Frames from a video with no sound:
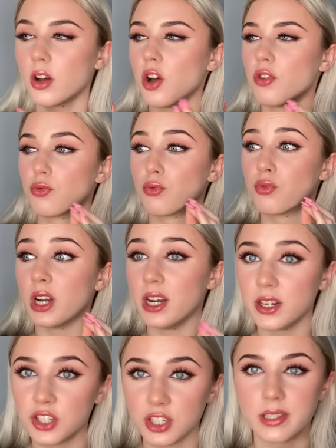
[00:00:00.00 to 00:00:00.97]

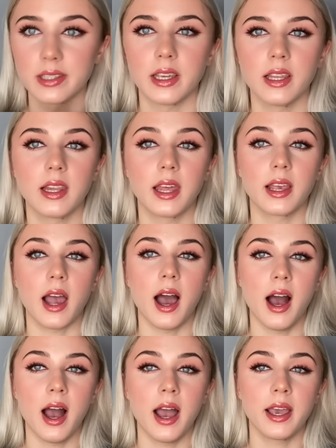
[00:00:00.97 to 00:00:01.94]
religiously. Like
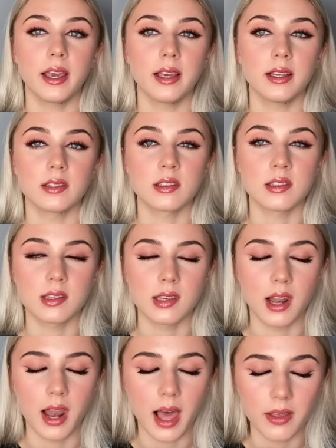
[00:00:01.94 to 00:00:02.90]
I
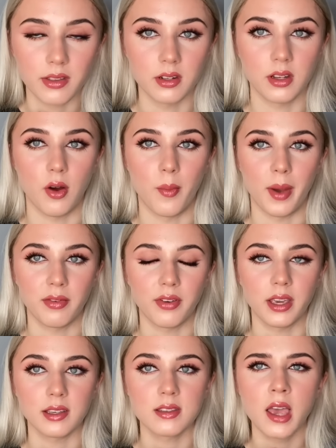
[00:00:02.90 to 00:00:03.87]
slathered it on my
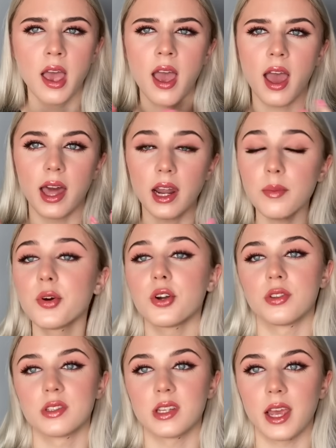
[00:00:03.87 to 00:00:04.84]
face and I put it
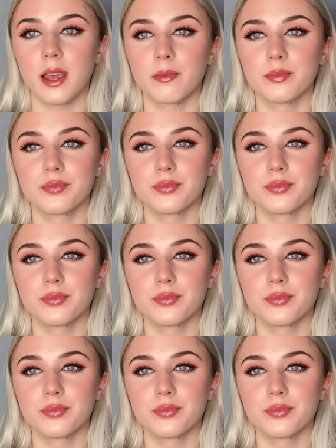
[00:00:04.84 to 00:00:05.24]
on today.